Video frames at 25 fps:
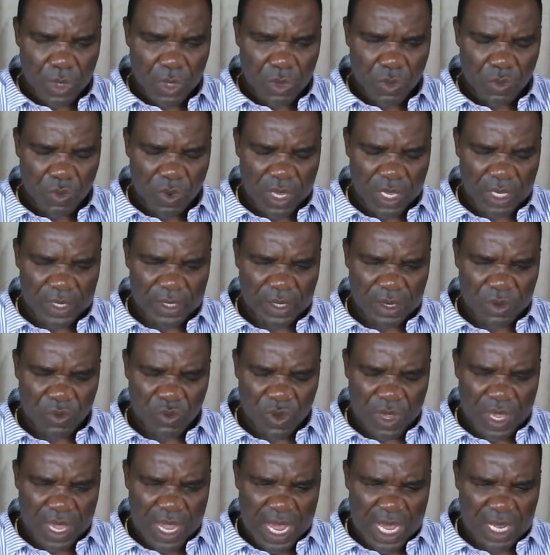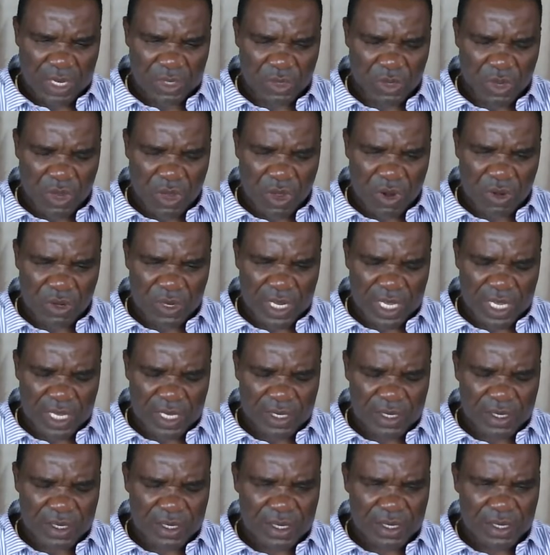We, we ask all
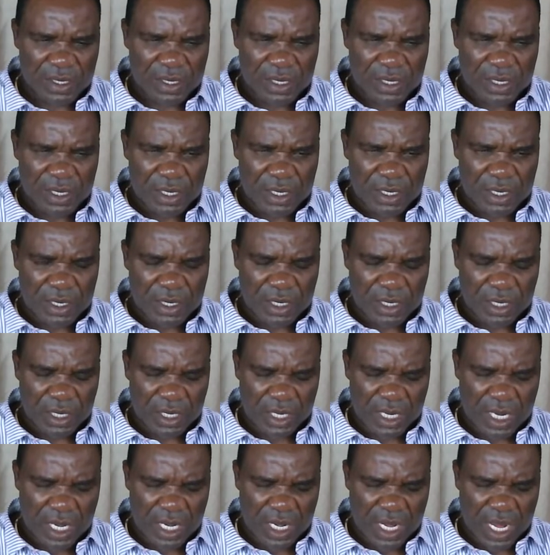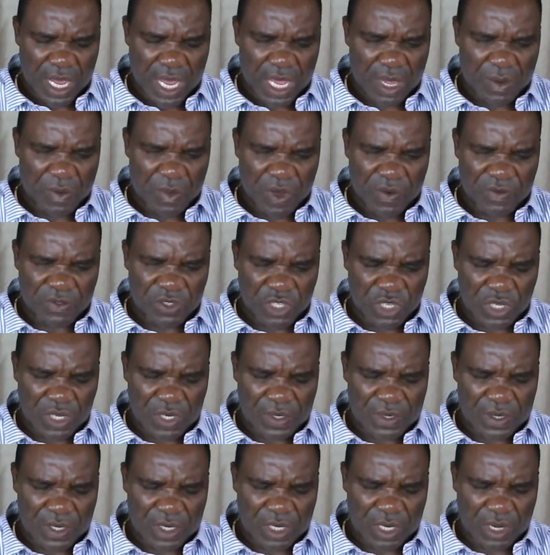this in the name of
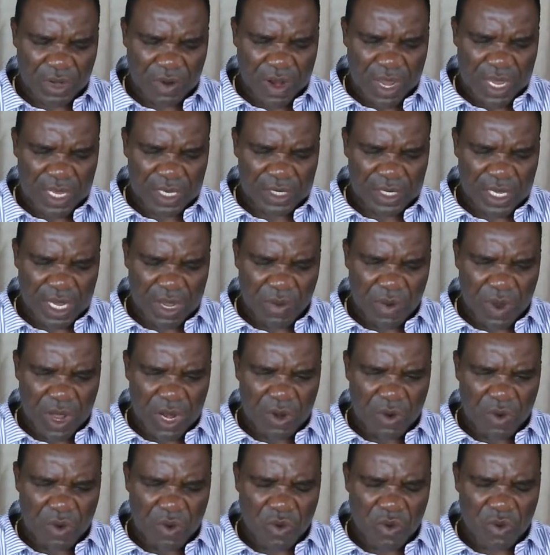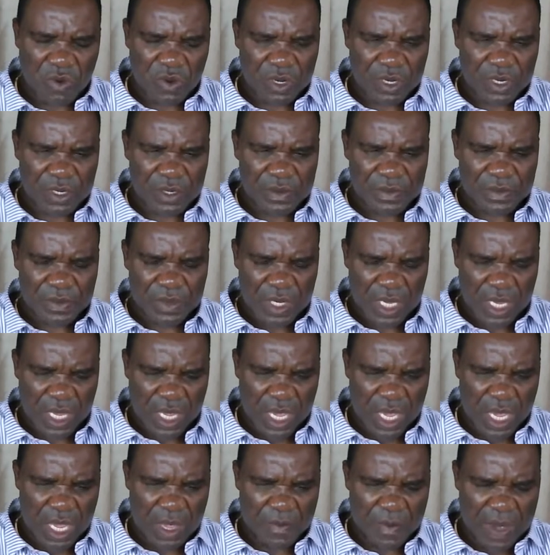Jesus Christ our Lord.
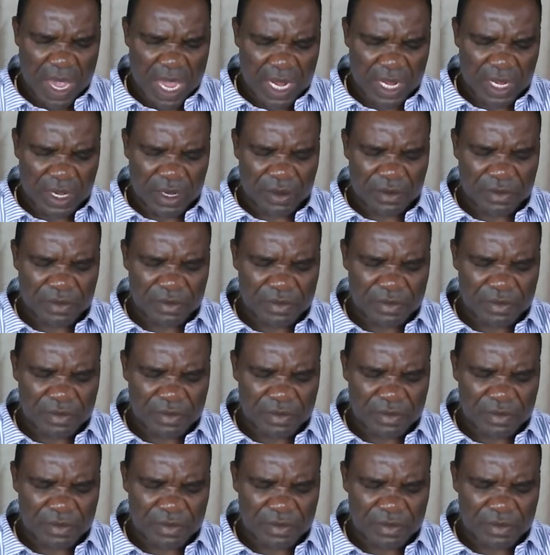Amen.